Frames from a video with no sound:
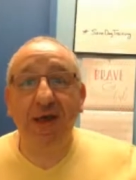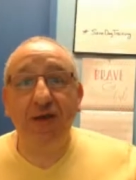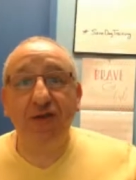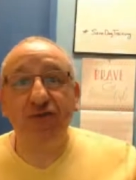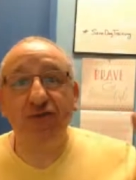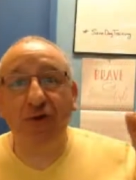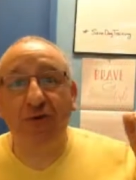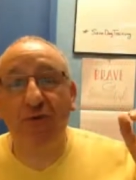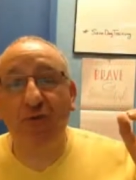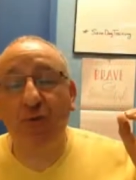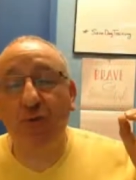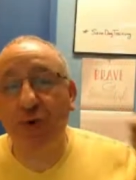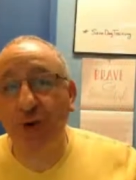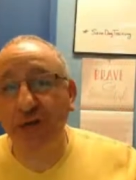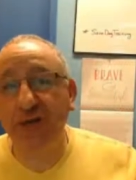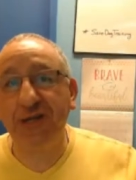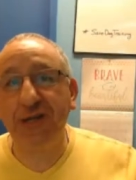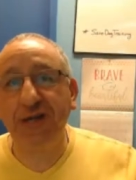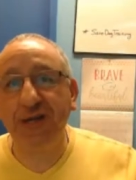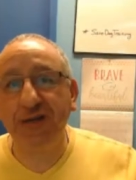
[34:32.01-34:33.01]
So,
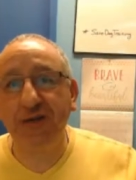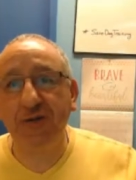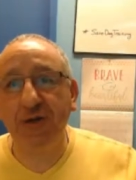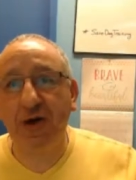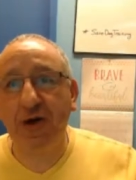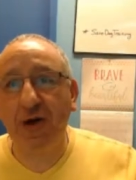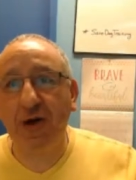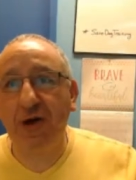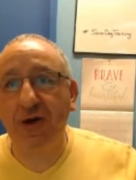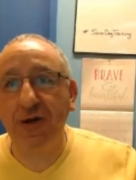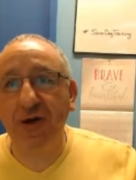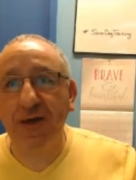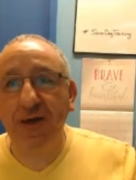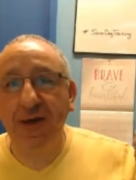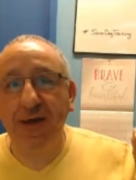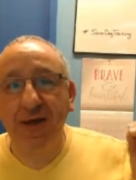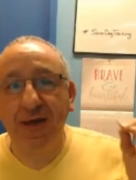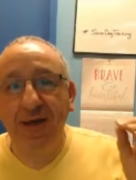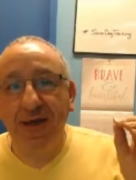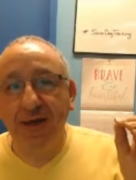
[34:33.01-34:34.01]
working dog
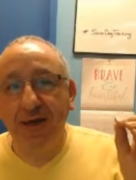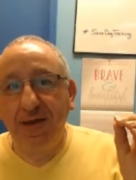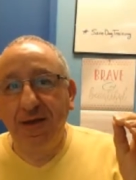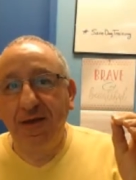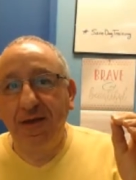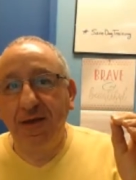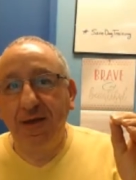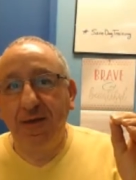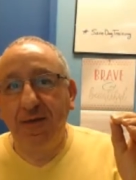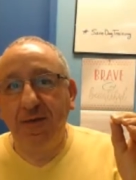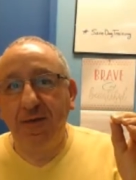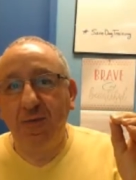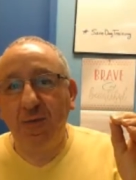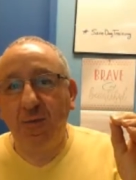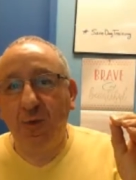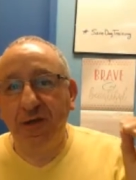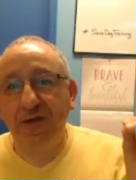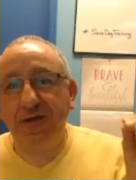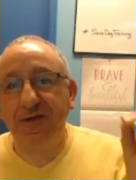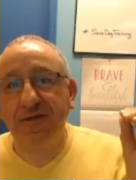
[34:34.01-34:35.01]

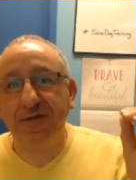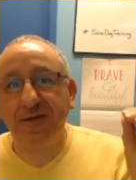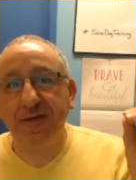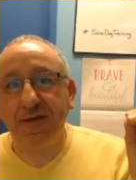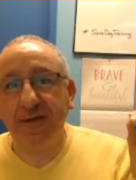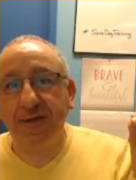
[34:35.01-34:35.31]
was